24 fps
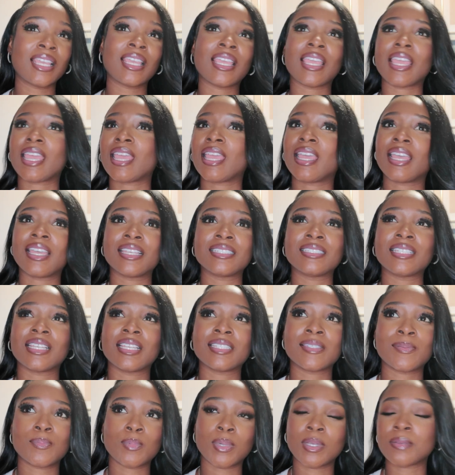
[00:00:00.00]
and
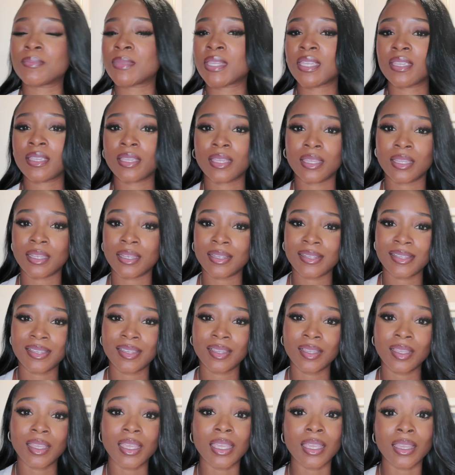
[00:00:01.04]
it's put me in
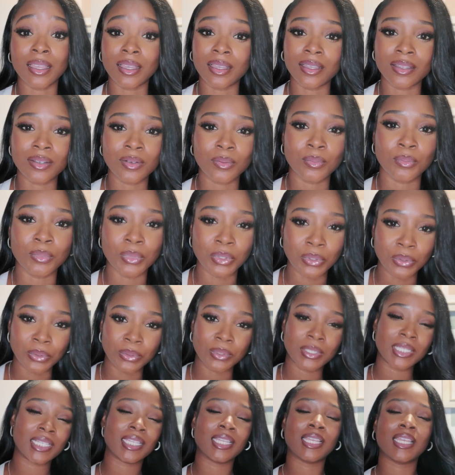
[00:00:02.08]
a good mood.
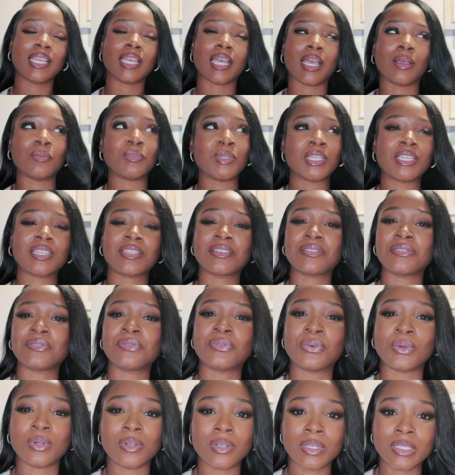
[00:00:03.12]
I'm looking
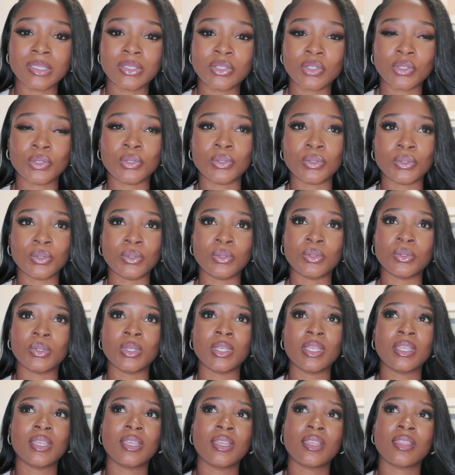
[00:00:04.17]
forward to
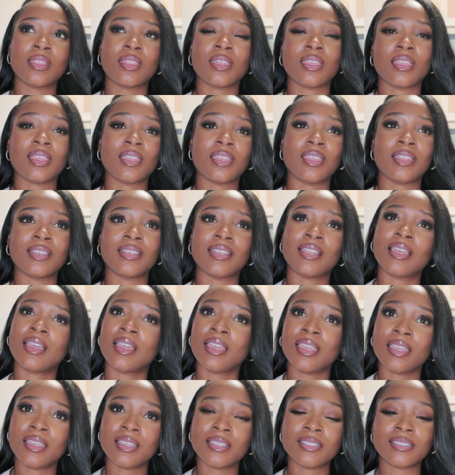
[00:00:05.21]
the
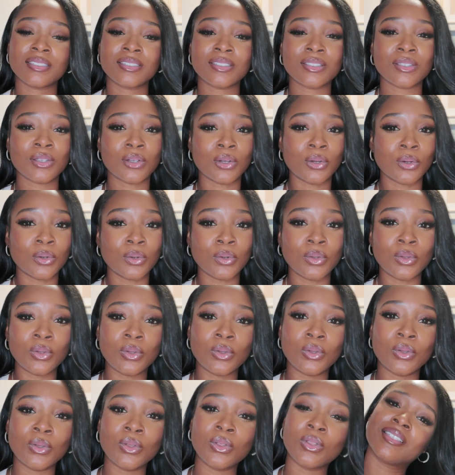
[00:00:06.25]
nice,
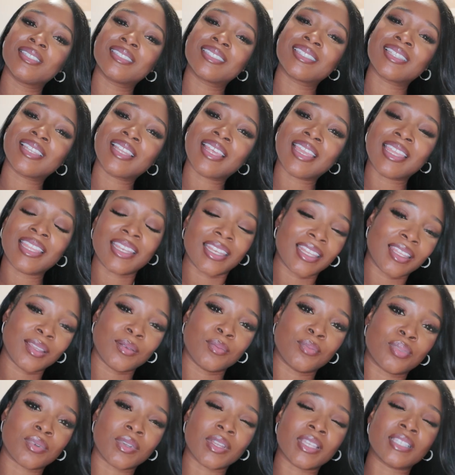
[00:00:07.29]
cool, slightly
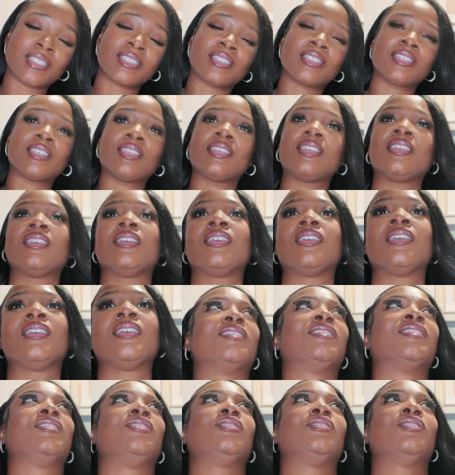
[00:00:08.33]
breezy,
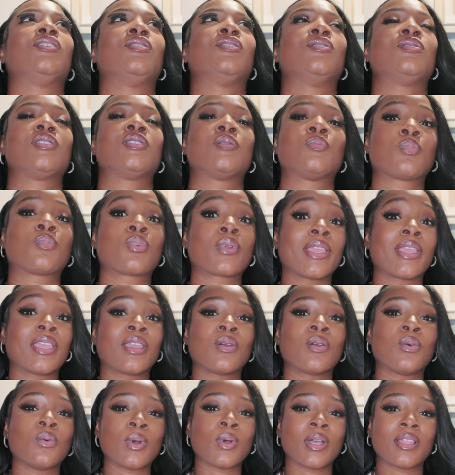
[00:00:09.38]

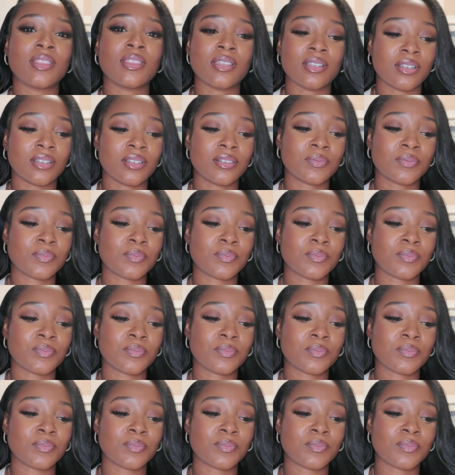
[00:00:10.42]
spring weather.